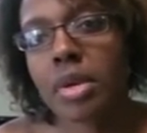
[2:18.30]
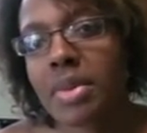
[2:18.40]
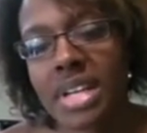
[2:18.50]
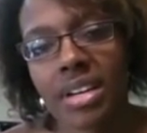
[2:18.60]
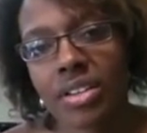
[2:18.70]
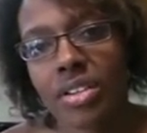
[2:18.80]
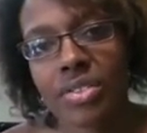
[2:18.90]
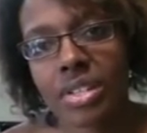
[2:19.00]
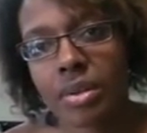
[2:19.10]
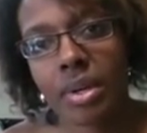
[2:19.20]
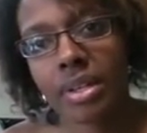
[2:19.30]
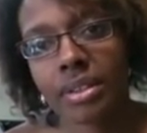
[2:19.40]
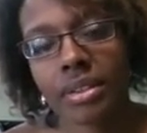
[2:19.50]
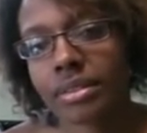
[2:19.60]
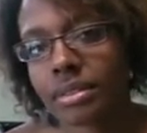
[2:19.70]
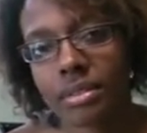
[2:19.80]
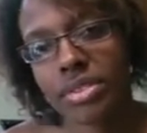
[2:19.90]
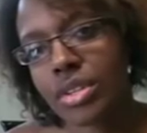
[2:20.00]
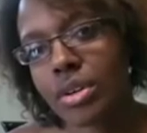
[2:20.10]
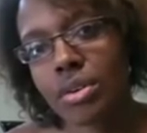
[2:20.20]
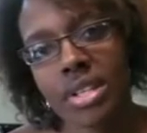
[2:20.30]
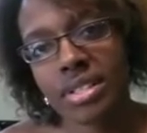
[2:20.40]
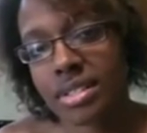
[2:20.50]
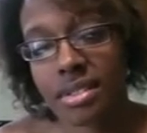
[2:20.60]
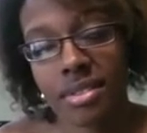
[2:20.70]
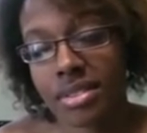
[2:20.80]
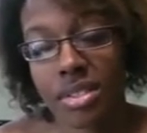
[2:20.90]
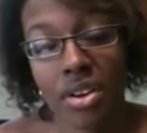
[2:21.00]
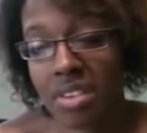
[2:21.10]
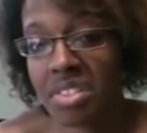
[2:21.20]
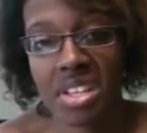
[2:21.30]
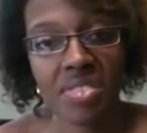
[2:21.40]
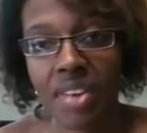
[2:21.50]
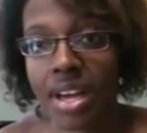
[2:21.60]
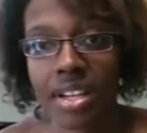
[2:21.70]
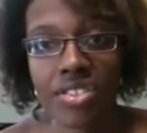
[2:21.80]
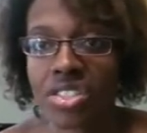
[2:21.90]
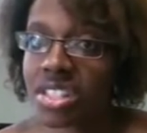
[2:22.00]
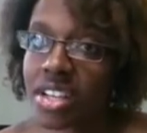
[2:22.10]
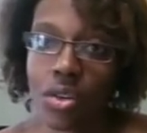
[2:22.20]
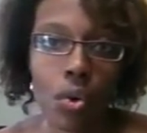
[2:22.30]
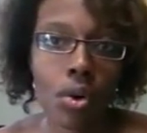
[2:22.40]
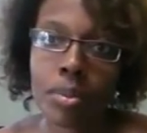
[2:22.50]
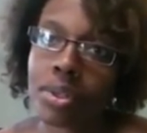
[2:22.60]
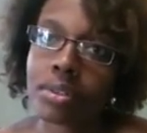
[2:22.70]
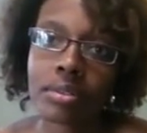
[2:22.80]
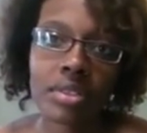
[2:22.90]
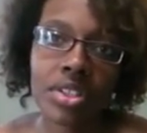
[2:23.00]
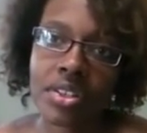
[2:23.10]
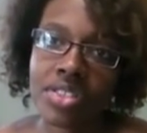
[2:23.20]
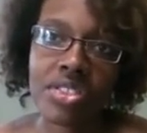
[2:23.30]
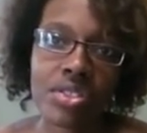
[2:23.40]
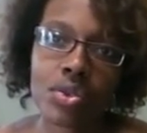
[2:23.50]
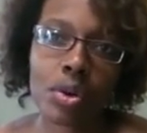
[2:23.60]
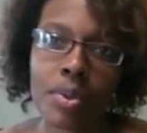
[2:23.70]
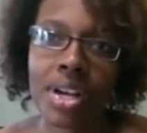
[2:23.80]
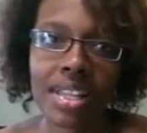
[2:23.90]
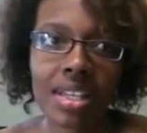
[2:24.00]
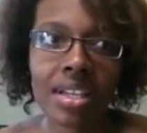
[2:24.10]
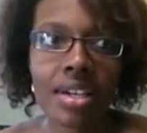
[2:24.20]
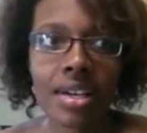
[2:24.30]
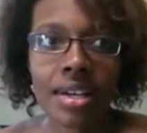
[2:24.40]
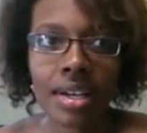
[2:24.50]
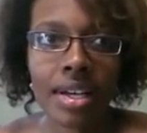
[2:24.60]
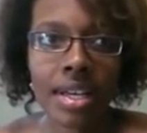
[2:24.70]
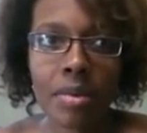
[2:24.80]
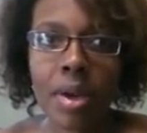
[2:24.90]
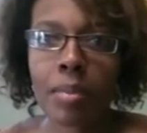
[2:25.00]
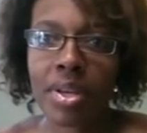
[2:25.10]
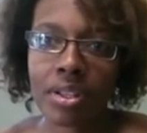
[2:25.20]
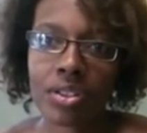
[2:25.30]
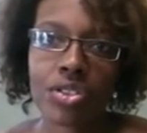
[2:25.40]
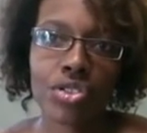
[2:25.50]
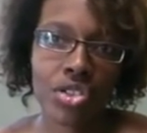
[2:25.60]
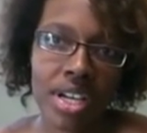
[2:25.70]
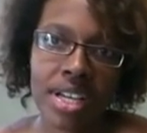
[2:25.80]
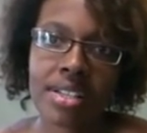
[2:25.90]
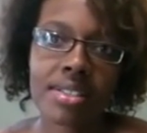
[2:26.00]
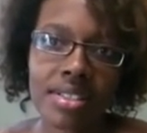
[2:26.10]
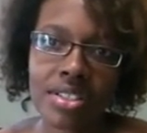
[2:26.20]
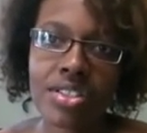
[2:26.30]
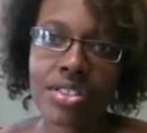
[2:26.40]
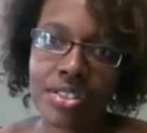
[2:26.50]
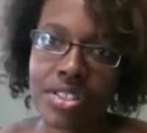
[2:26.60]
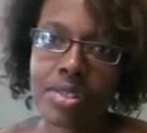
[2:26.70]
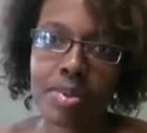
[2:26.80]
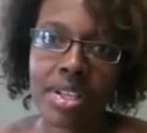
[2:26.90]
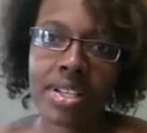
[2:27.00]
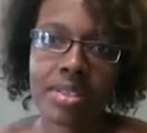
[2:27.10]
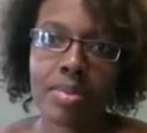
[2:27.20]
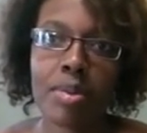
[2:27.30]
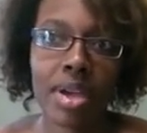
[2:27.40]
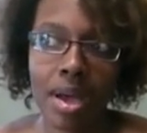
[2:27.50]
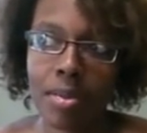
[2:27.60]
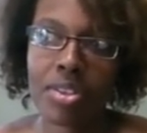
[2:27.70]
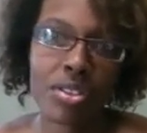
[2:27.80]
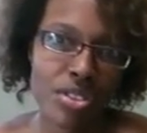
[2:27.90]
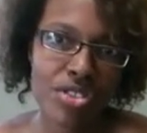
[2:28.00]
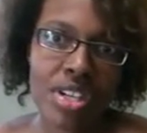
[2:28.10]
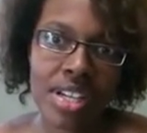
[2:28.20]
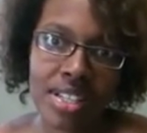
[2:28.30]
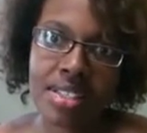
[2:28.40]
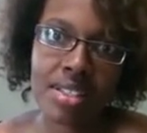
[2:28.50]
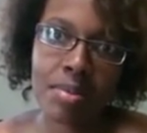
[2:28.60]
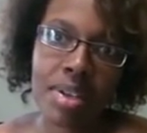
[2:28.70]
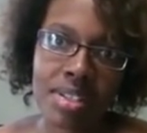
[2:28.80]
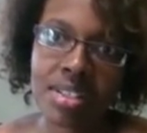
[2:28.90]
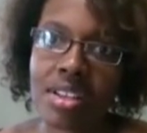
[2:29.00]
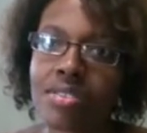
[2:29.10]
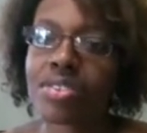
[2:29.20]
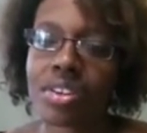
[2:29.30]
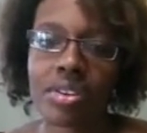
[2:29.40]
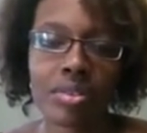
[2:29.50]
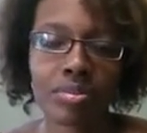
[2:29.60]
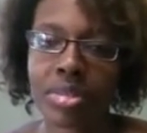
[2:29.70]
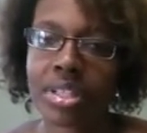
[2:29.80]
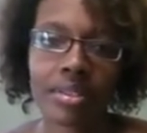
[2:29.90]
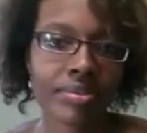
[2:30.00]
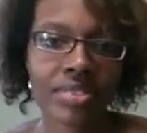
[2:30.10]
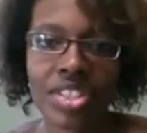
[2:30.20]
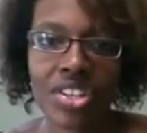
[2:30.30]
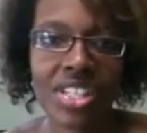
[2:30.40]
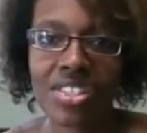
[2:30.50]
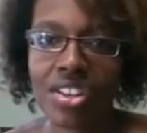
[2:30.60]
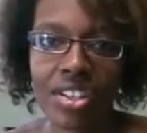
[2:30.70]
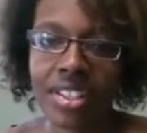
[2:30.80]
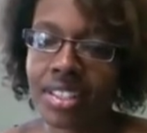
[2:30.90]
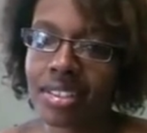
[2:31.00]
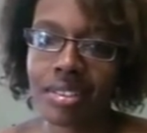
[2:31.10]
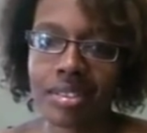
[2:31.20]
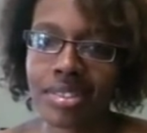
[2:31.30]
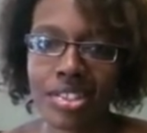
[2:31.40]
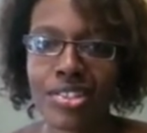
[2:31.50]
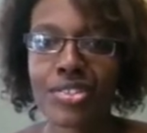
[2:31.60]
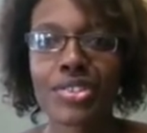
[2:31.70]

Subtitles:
my dad are close anyway. So it's, everything's fine. It's just like normal. It's just normal. I think he might be a little stressed, just because maybe I'm a little stressed about stuff. So, it's all good. So